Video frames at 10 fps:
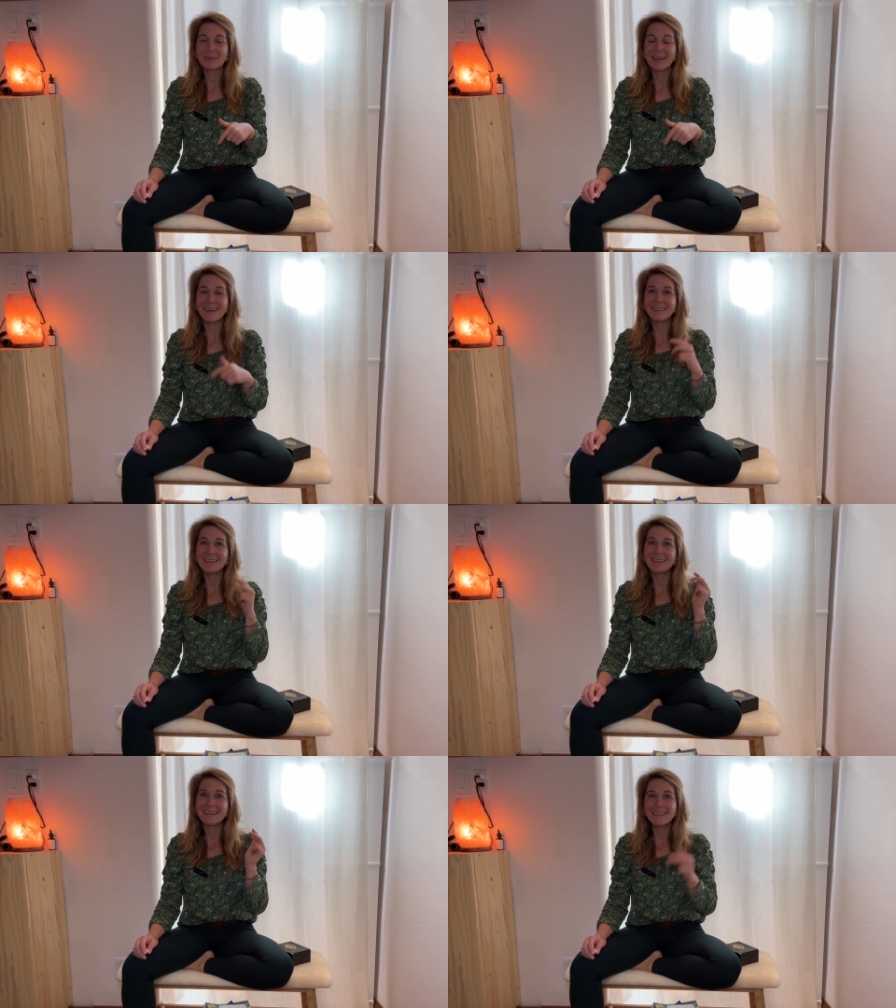And
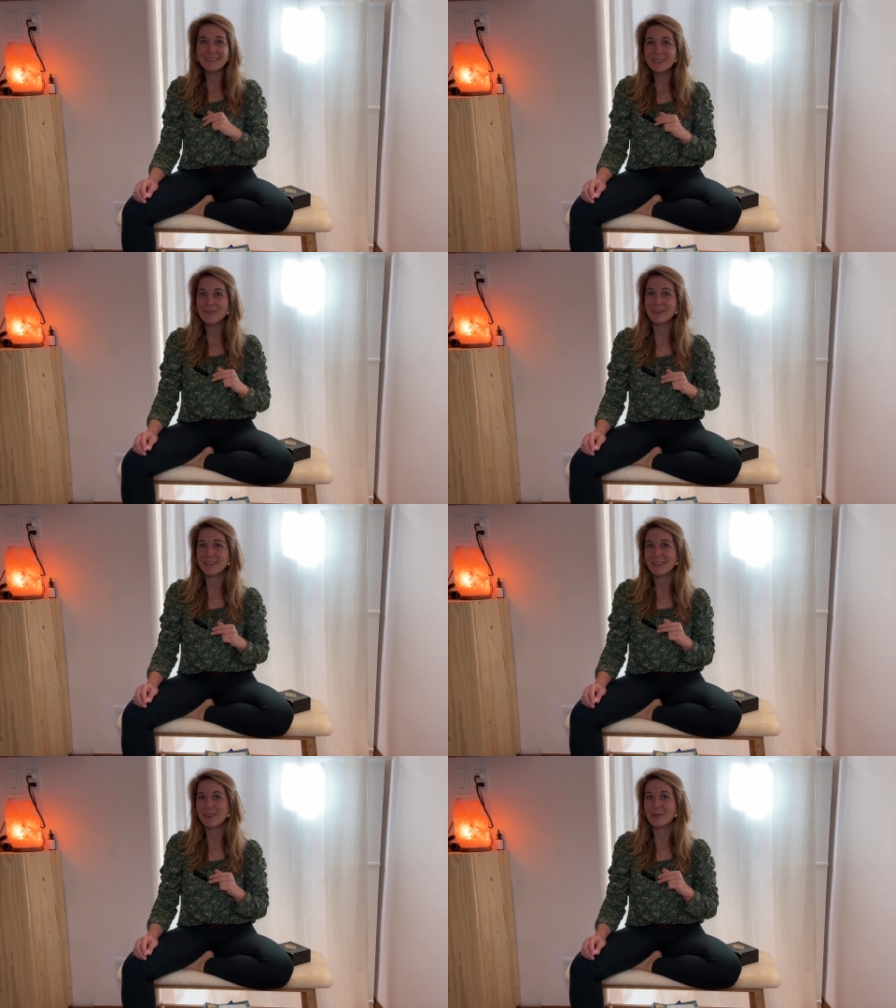then in this
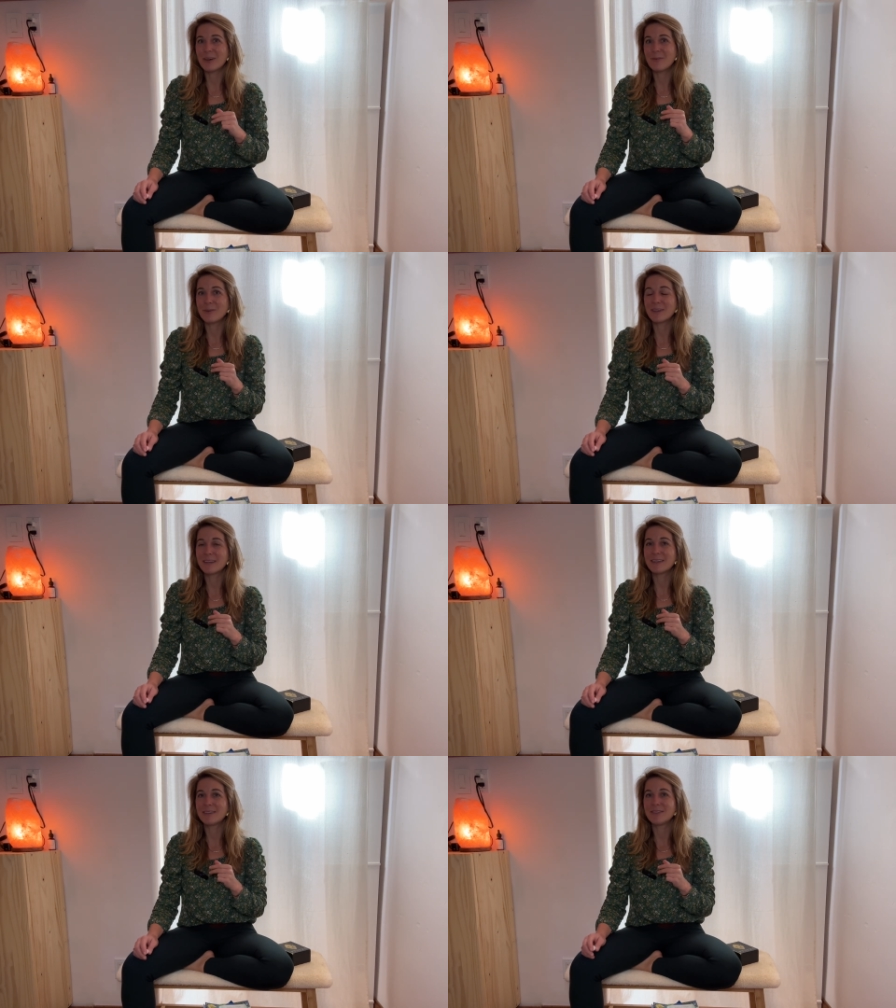video, I want to
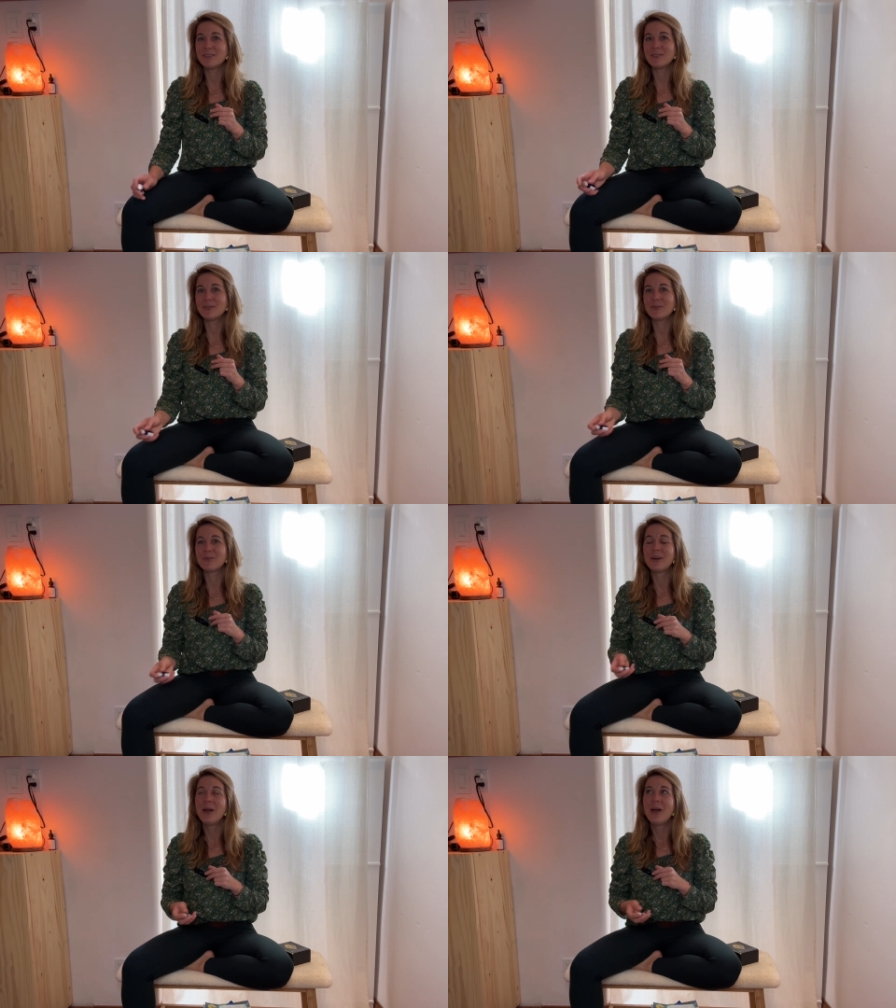get into